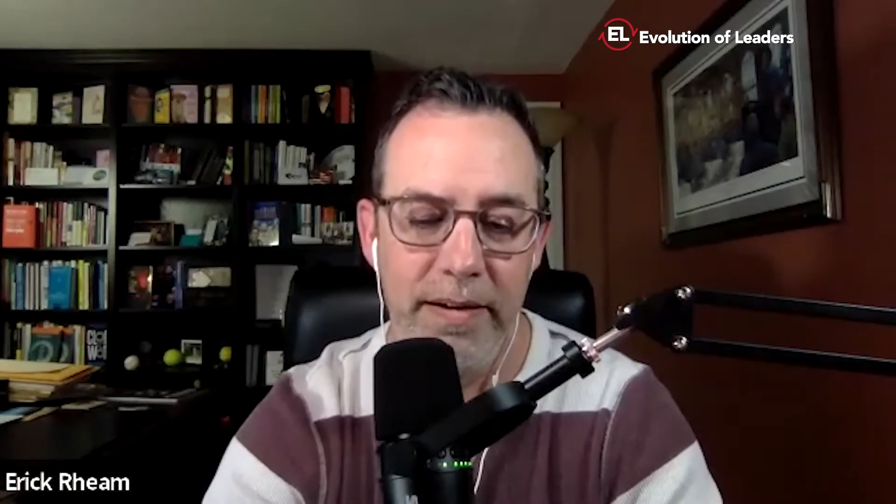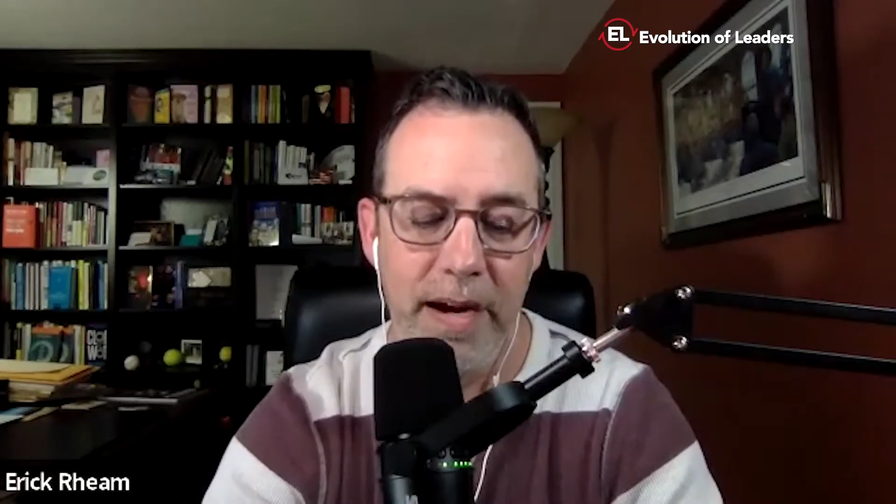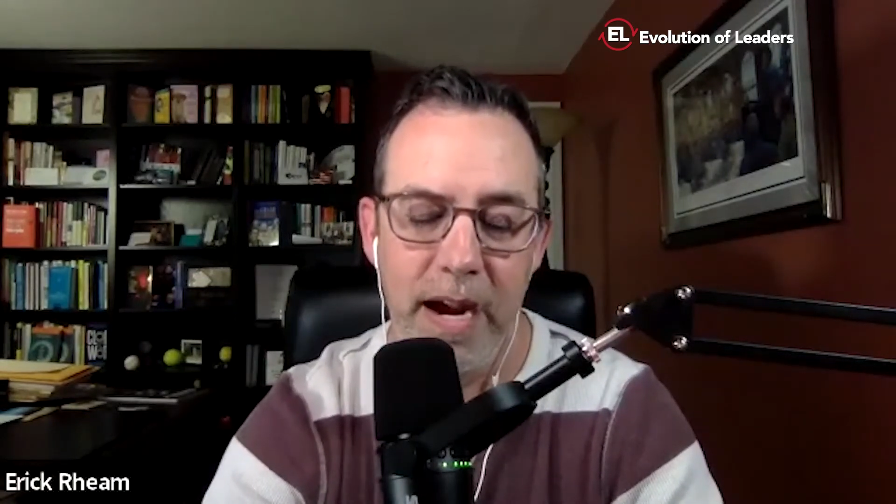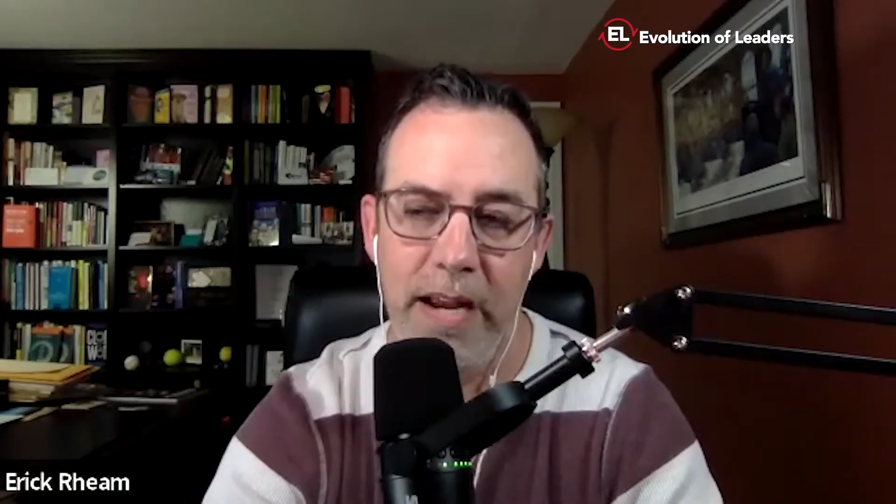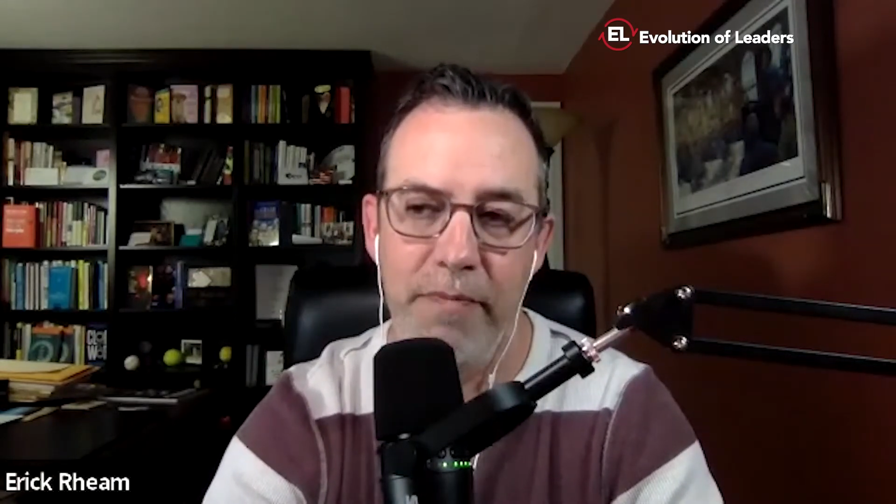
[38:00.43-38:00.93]

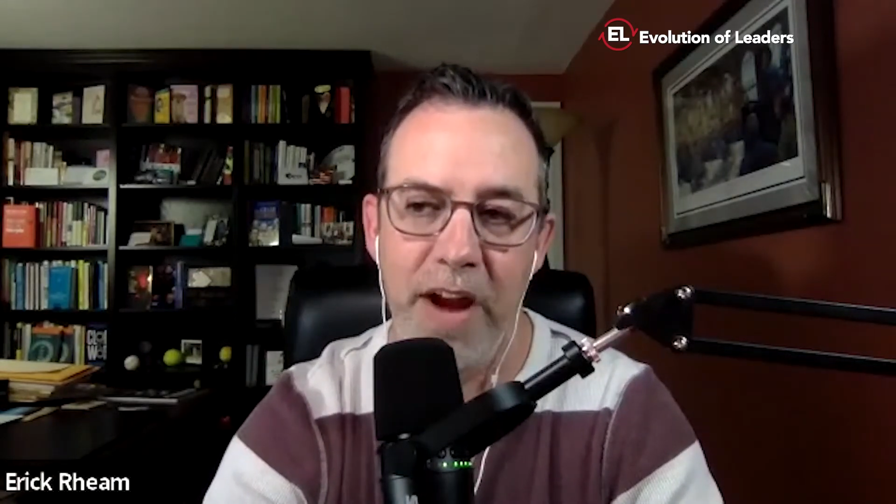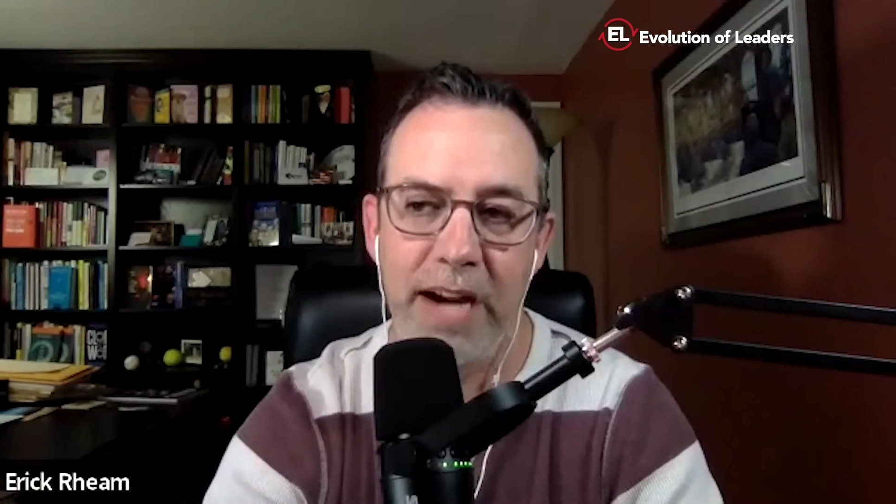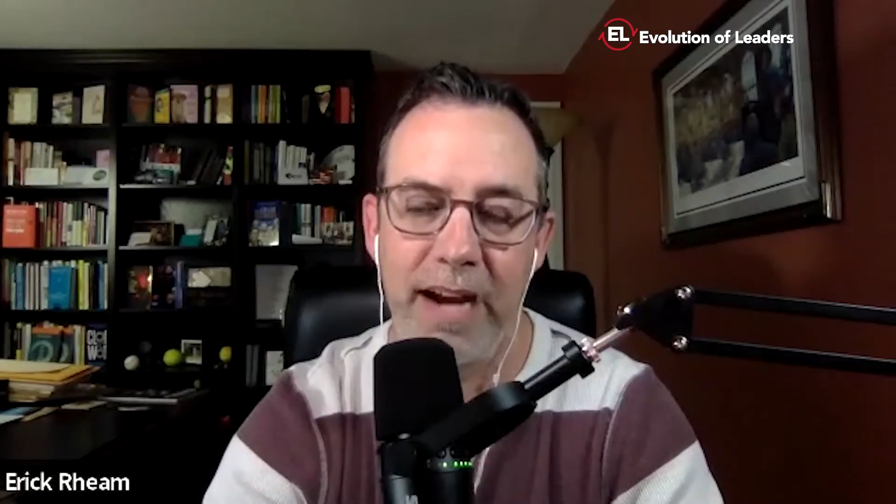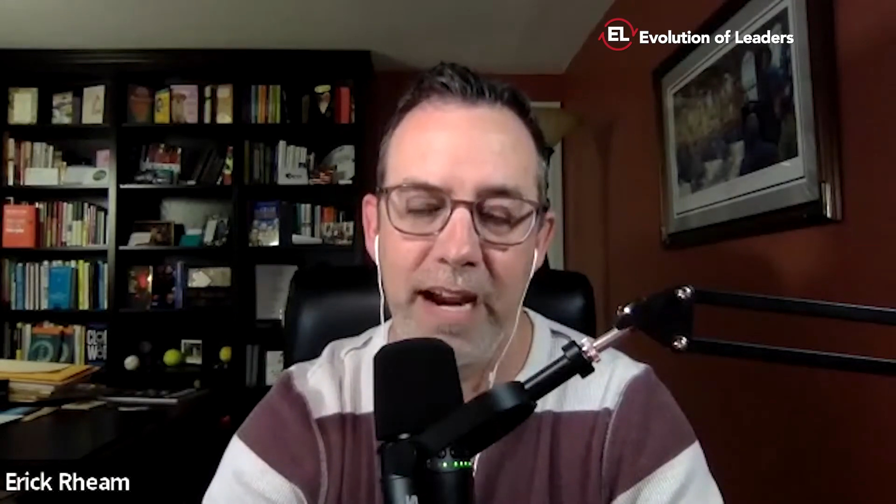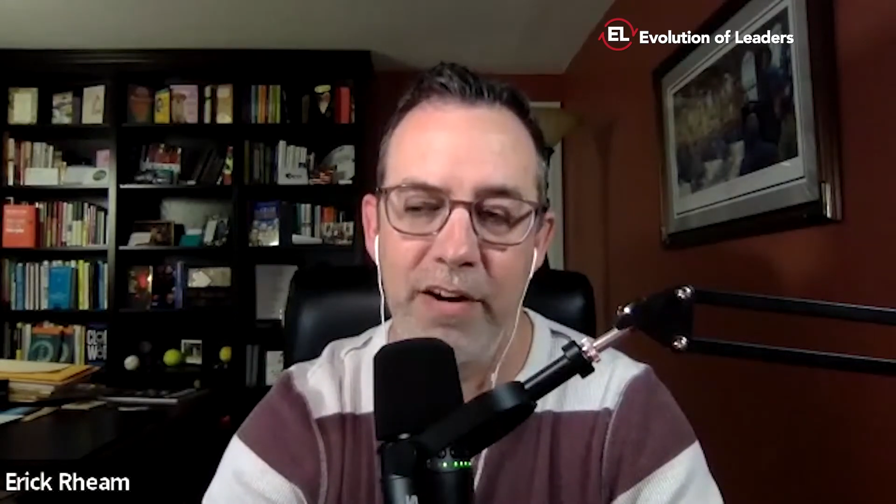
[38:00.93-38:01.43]
In
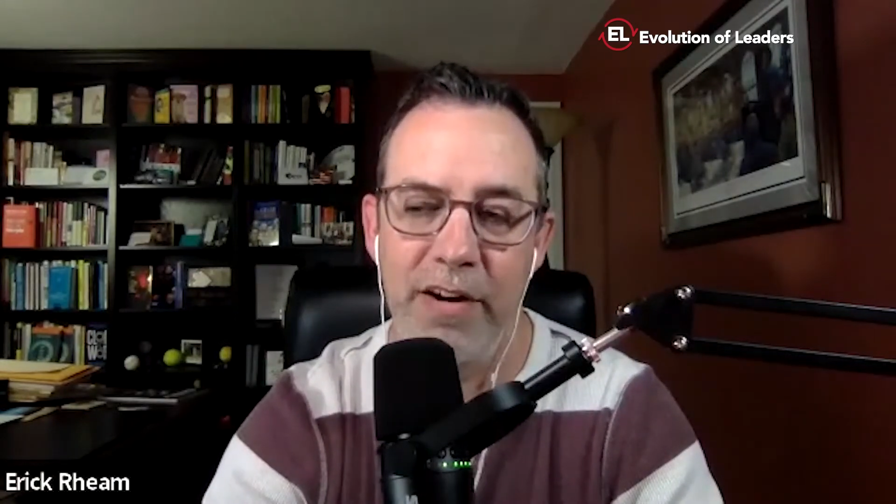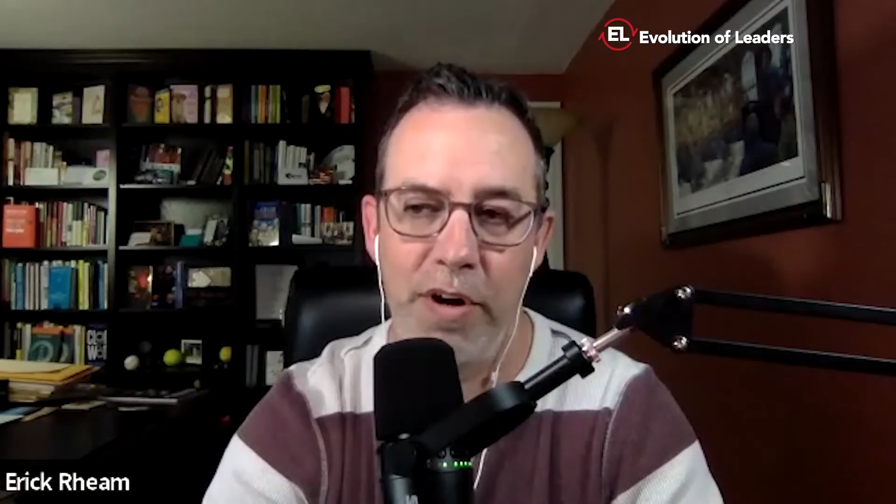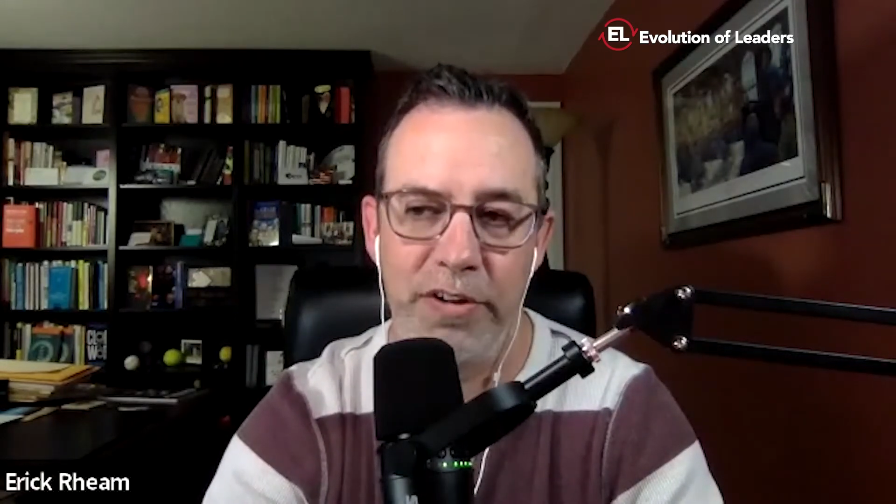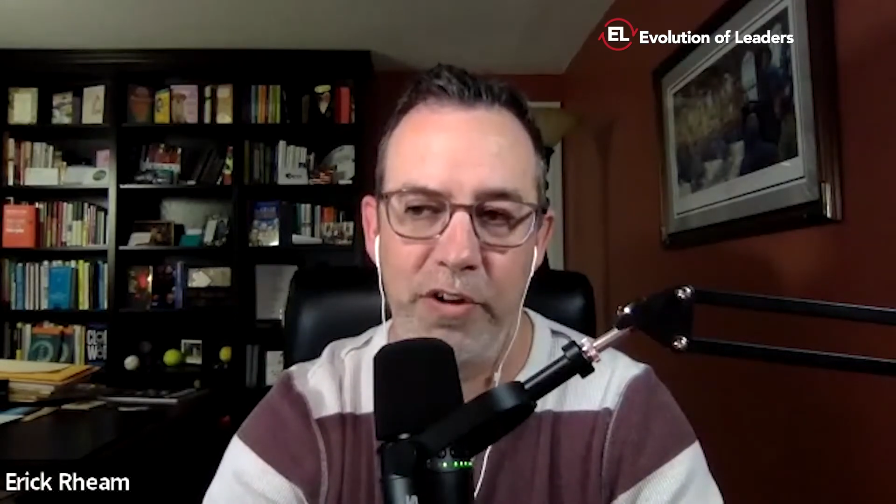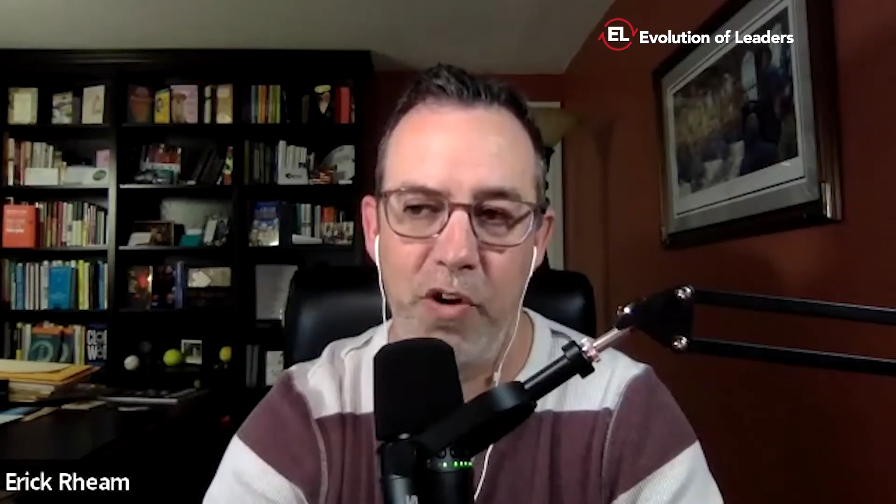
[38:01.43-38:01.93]
fact, I don't
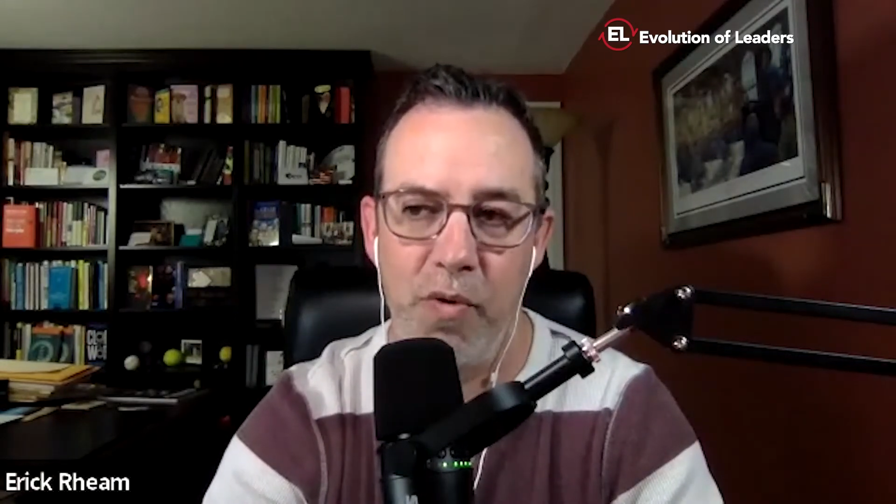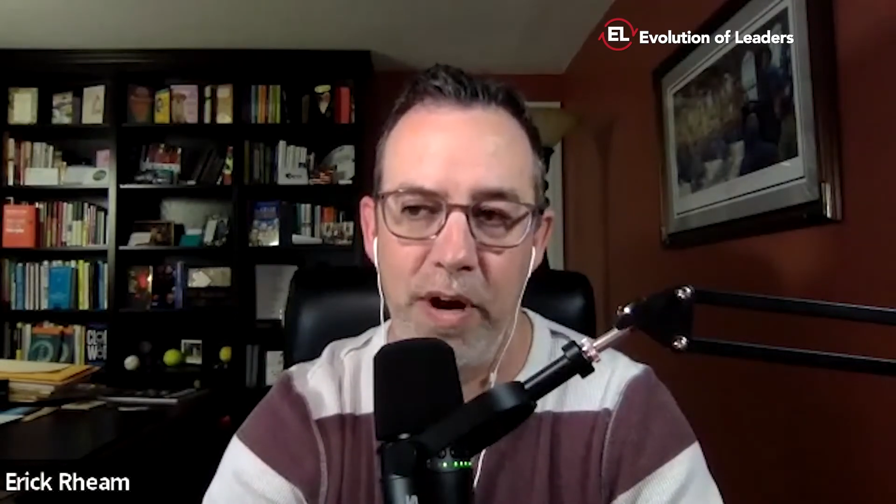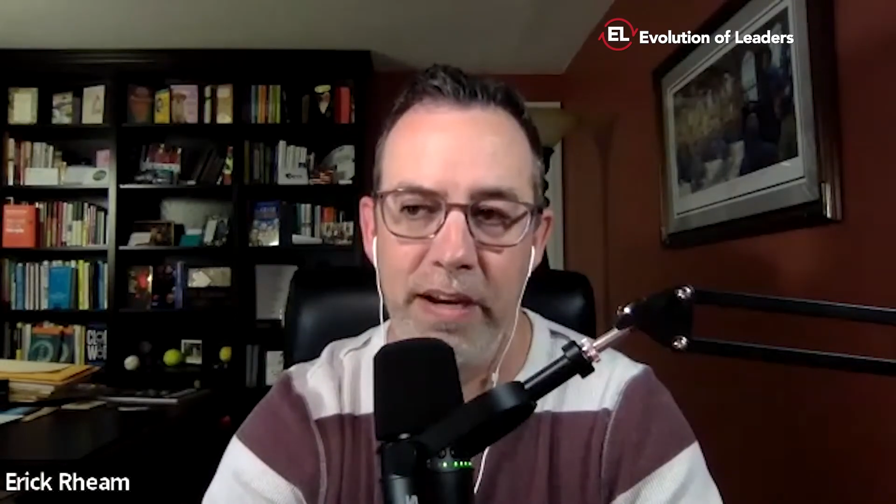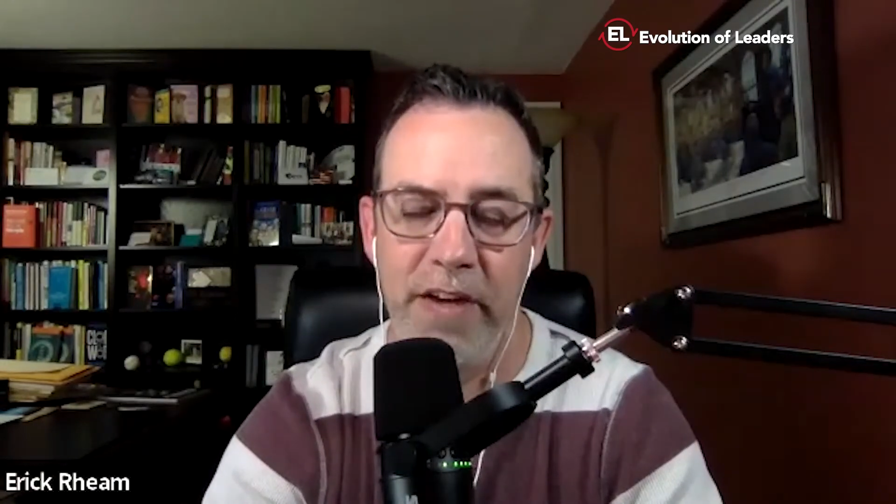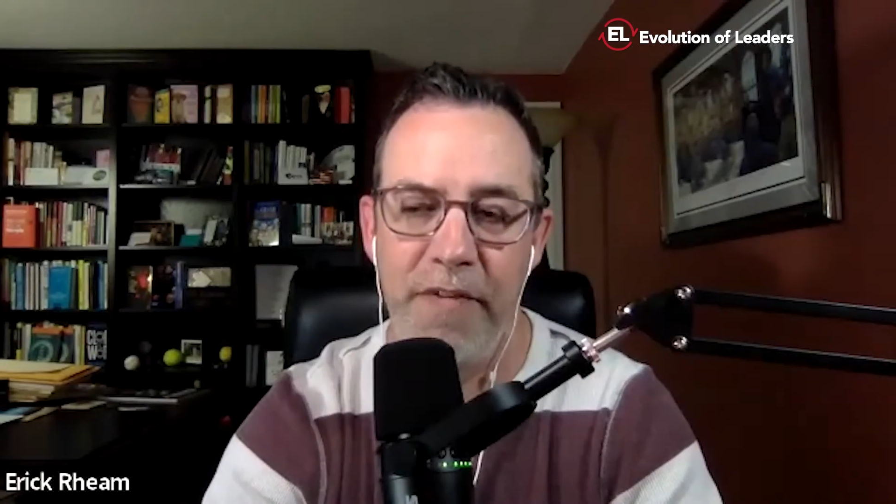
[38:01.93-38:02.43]
want it to go
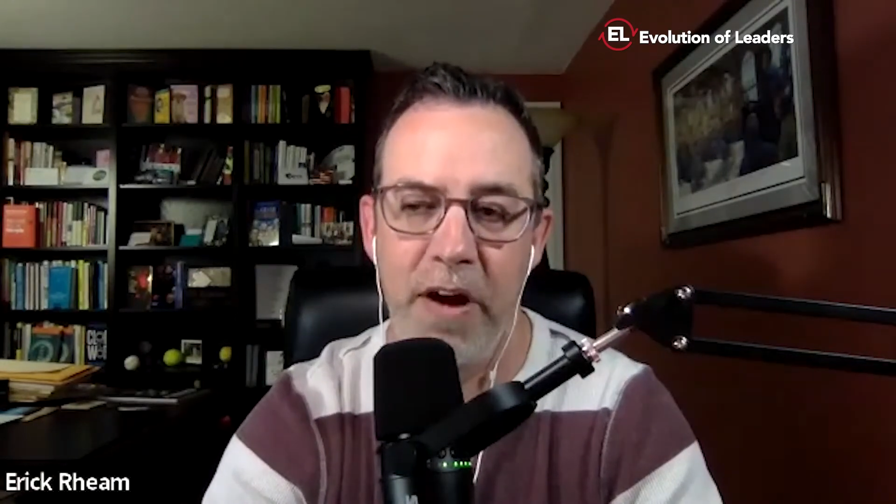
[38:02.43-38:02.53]
away. If